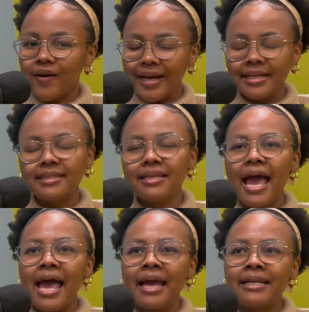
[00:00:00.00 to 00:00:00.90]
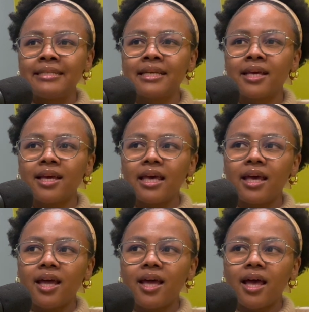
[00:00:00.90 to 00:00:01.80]
right? And
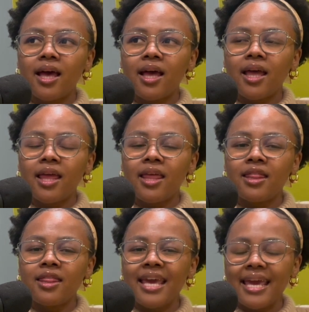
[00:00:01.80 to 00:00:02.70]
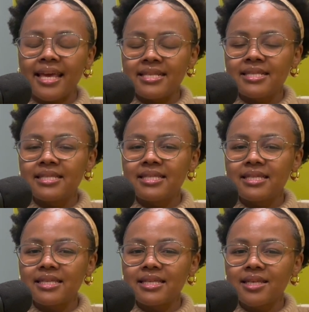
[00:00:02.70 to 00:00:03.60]
there's
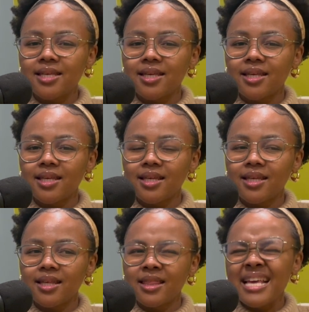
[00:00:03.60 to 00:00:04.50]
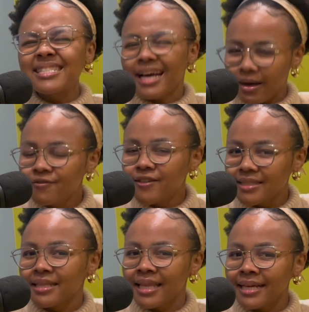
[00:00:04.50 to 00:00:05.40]

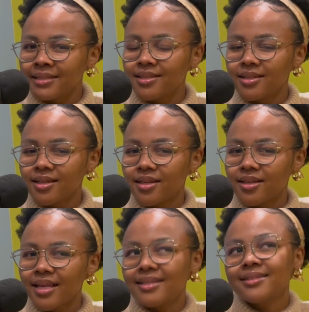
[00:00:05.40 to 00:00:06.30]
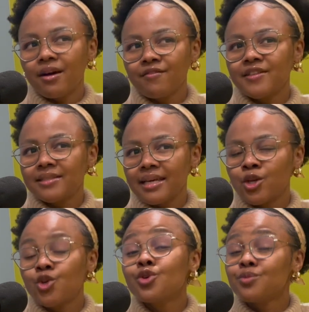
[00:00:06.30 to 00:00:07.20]
comfort in that. There's comfort
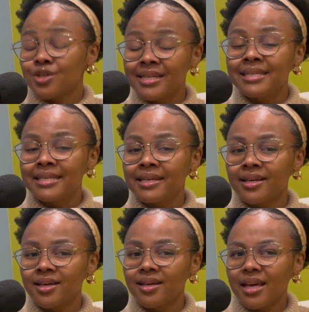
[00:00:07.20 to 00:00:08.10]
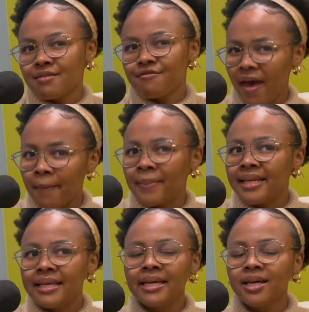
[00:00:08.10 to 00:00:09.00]
in community, in
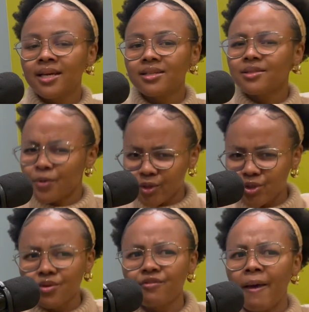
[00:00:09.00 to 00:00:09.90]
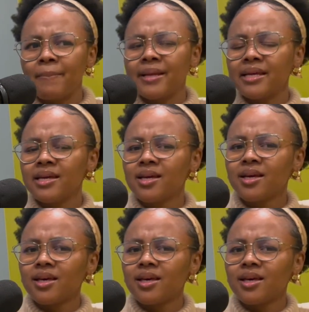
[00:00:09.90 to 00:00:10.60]
family, spiritual family,